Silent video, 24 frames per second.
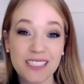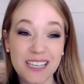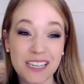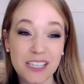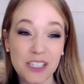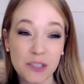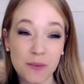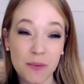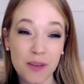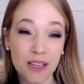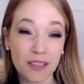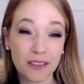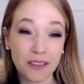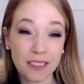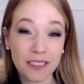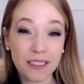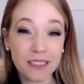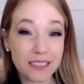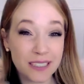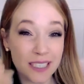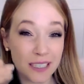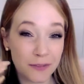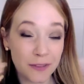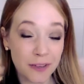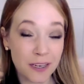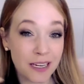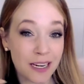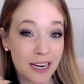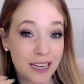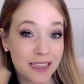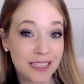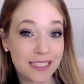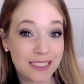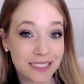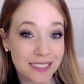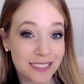teach something a little different,
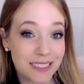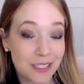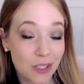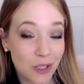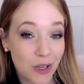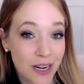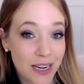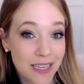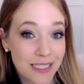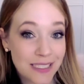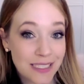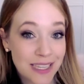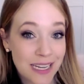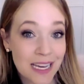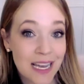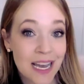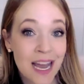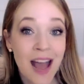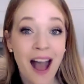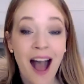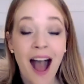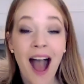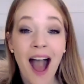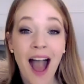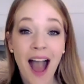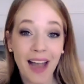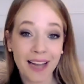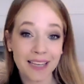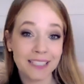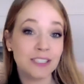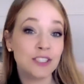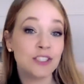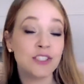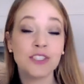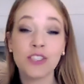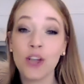and this is crazy.
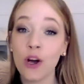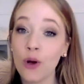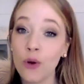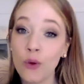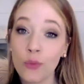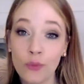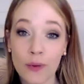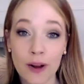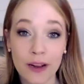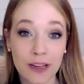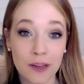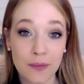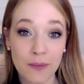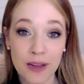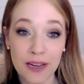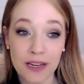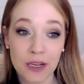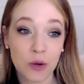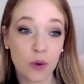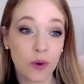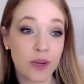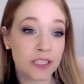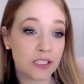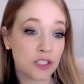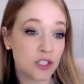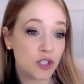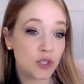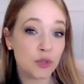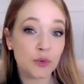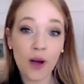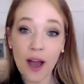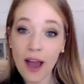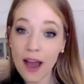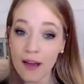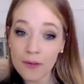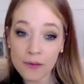I don't recommend going
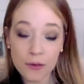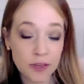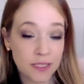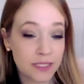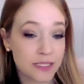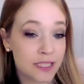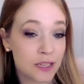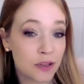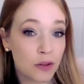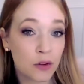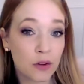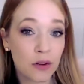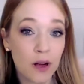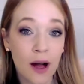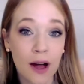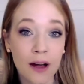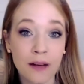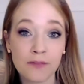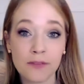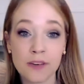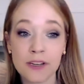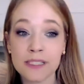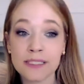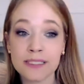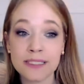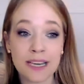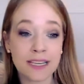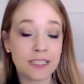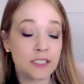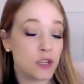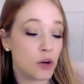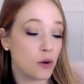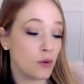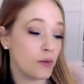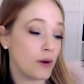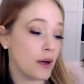to every single conference. I
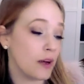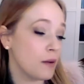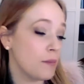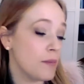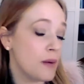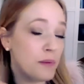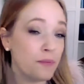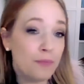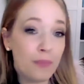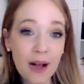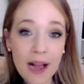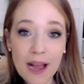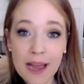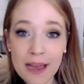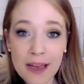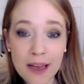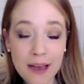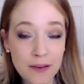don't recommend buying